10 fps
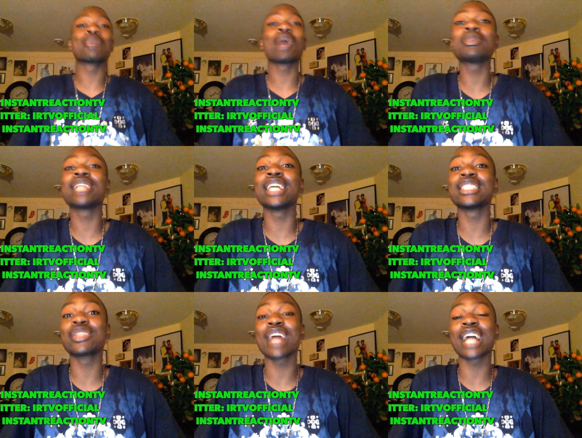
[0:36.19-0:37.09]
Welcome to
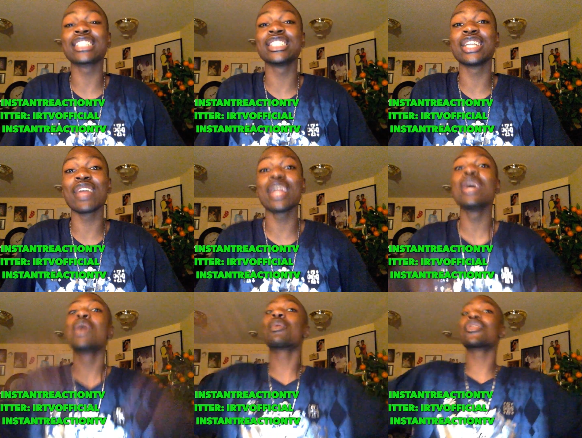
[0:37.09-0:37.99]
Instant Reaction TV,
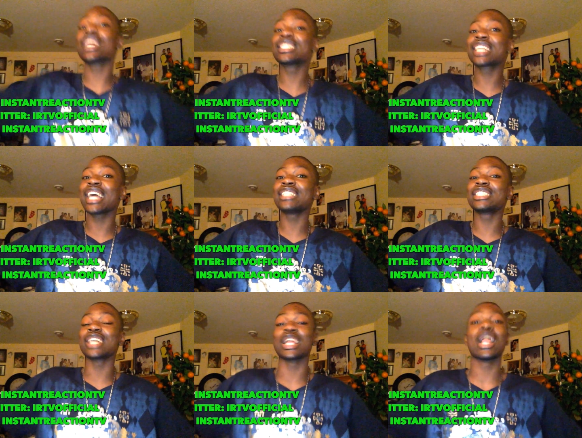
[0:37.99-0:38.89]
where things get
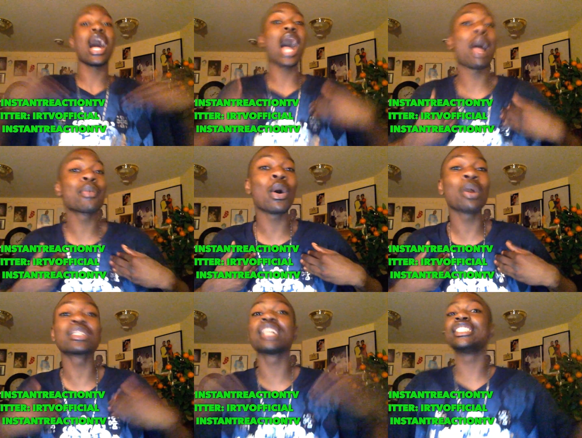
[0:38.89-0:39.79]
instant. I'm your
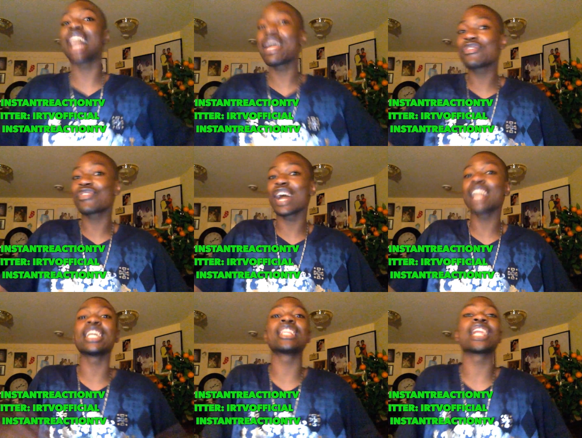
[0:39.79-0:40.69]
host, Nyphen Freshh,
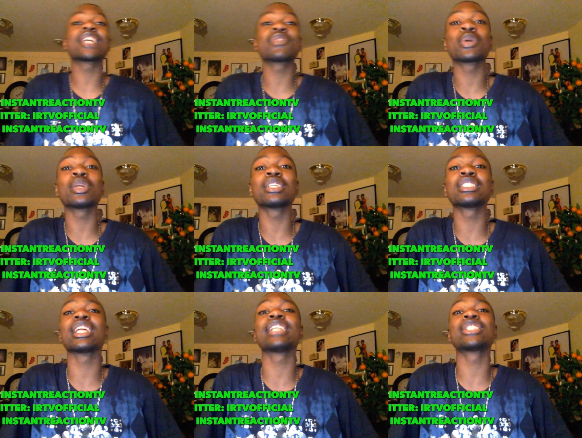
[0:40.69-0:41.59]
and thanks for tuning into
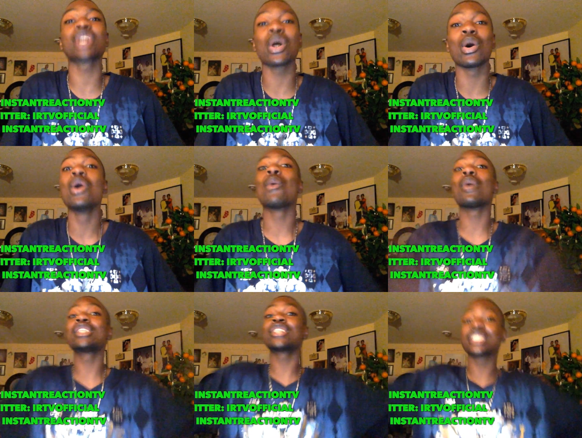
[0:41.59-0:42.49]
today's show.
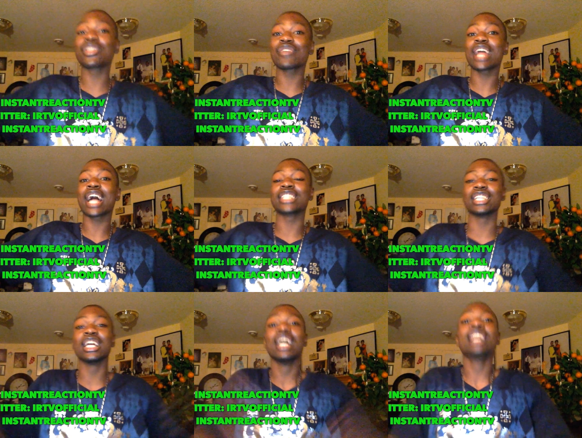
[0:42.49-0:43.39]
What's your instant
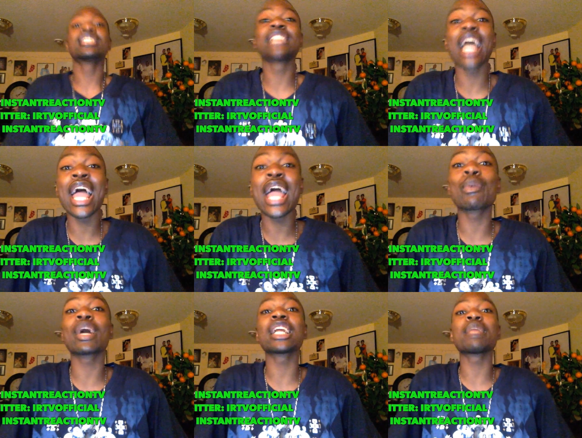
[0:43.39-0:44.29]
reaction? Today,
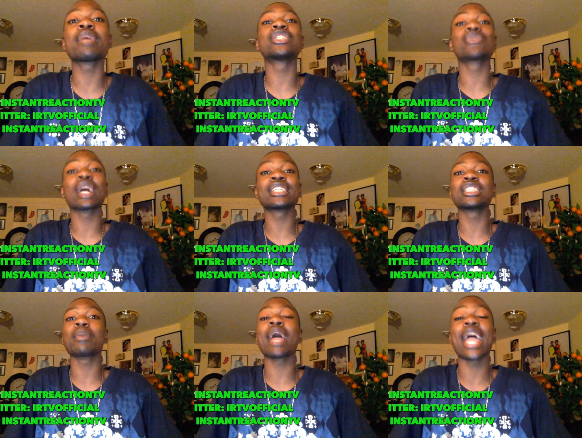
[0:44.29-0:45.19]
we're going to be addressing
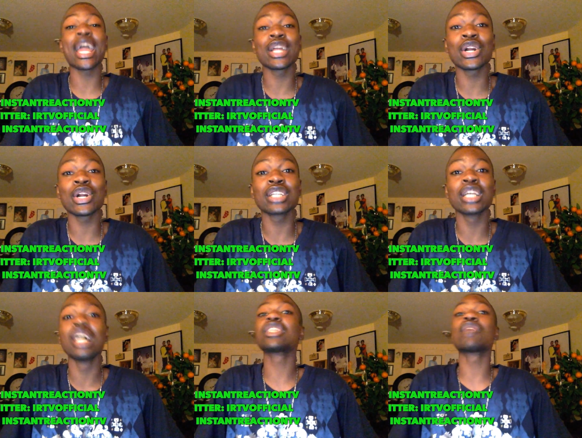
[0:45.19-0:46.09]
some haters,
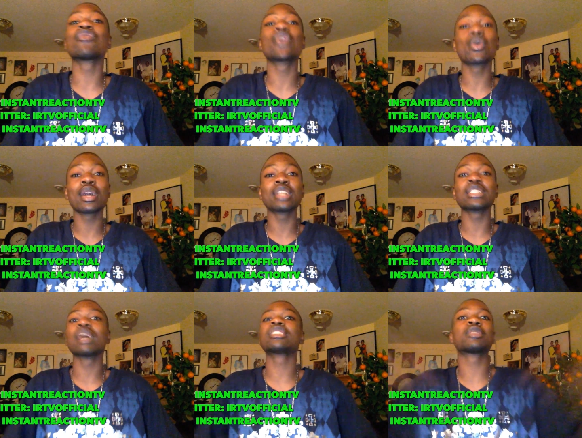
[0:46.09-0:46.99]
some rumors,
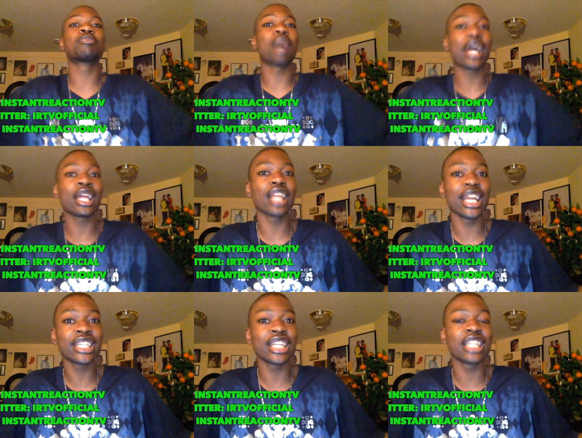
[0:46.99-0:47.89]
some
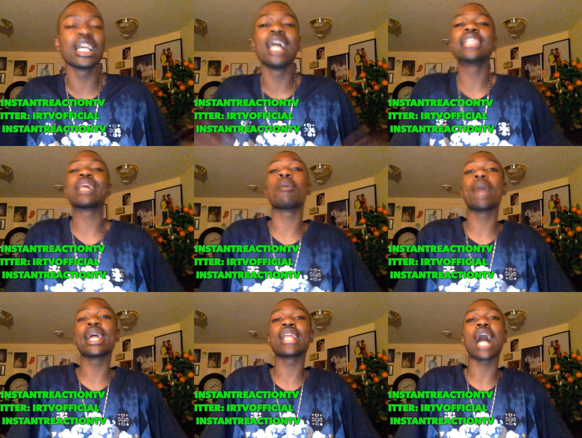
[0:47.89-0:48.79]
speculations that were
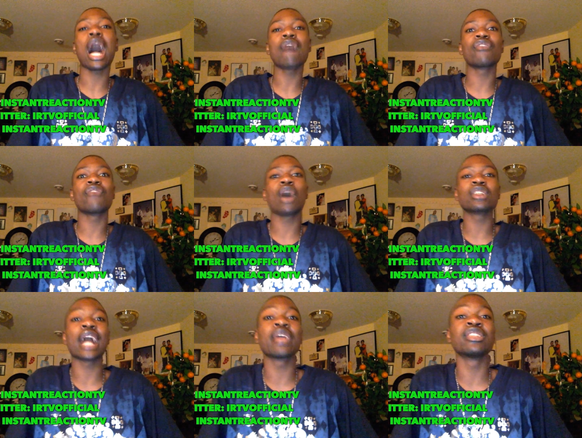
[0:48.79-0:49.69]
made off of false
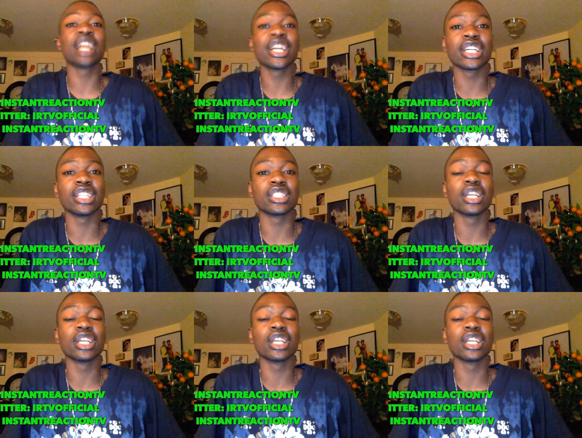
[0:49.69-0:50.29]
accusations.